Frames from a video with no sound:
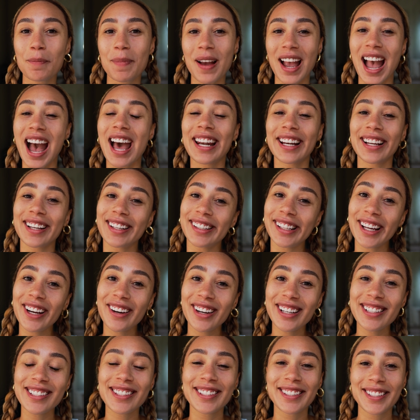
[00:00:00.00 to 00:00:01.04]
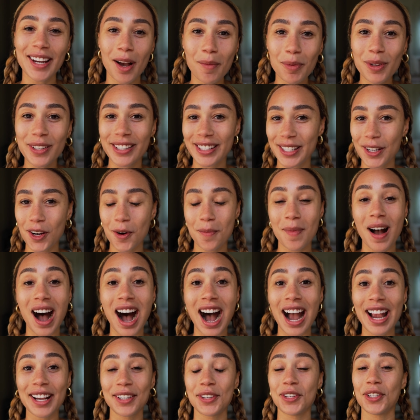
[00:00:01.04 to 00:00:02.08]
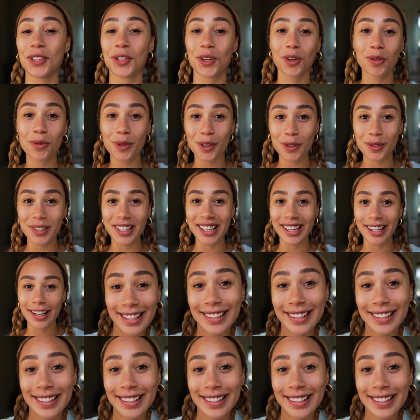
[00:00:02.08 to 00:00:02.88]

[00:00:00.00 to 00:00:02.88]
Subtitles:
by adding Clarins double serum eye to your routine